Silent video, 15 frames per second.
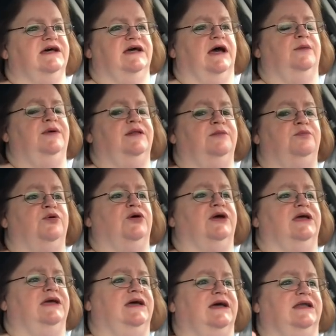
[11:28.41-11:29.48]
I mean, the poor
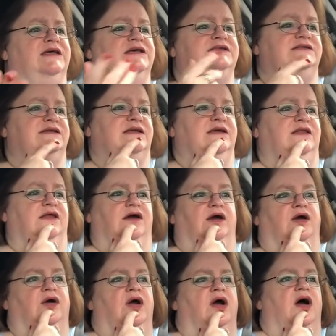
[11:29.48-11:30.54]
kid, he's sitting
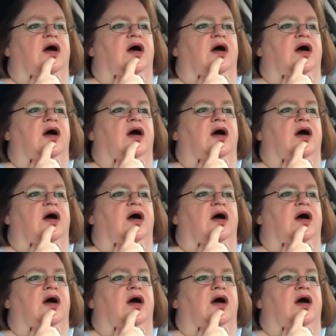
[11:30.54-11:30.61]
there